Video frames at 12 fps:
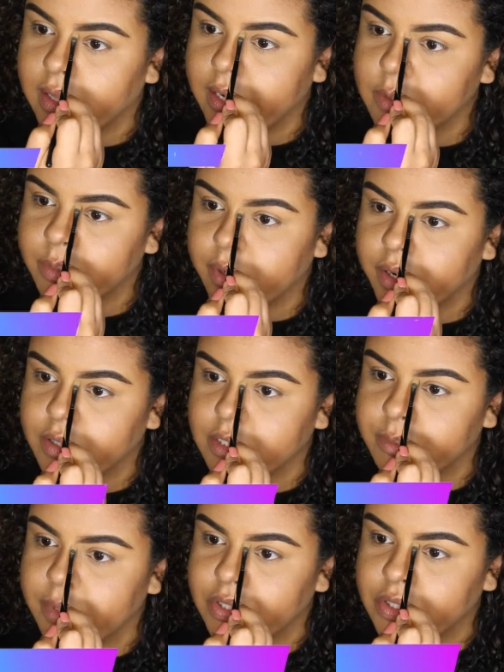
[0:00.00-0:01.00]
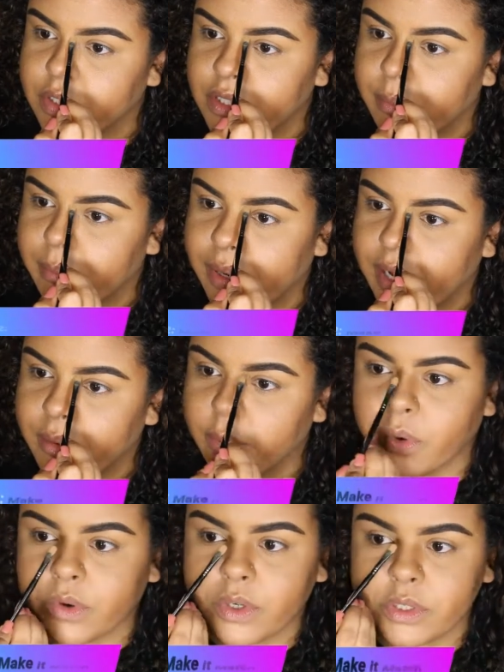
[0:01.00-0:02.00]
And last part, just make sure that the
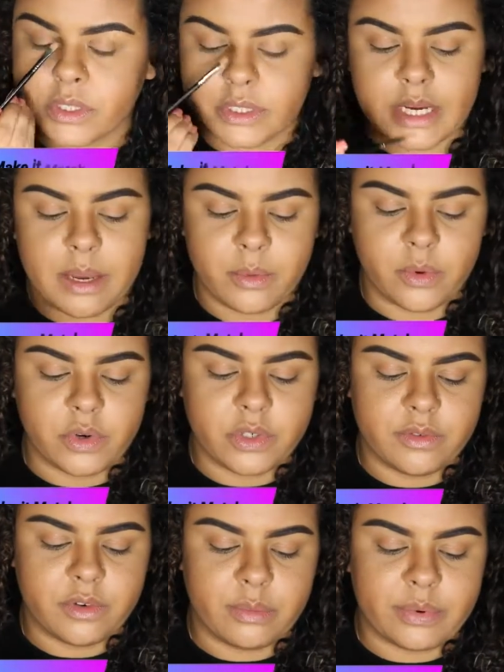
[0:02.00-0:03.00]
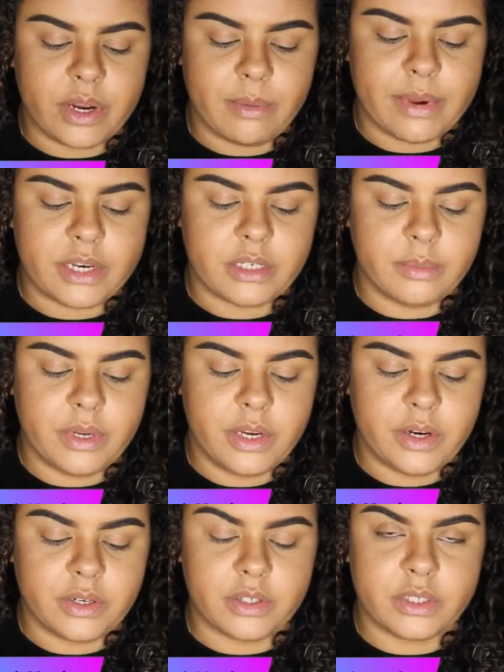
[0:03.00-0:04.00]
bottom corners and the top corners of your brow
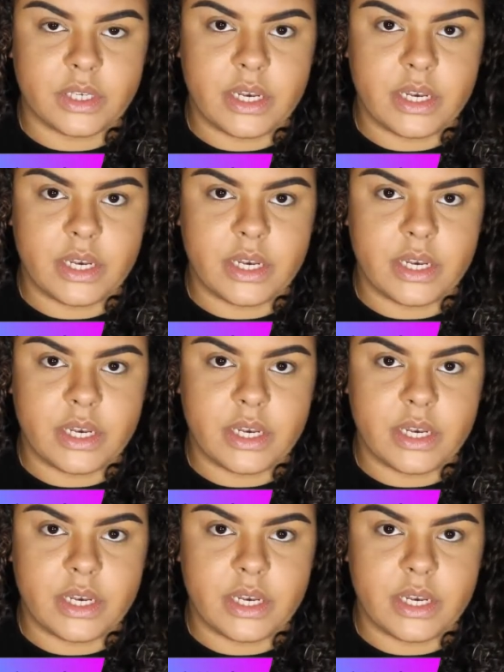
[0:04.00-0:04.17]
match up here,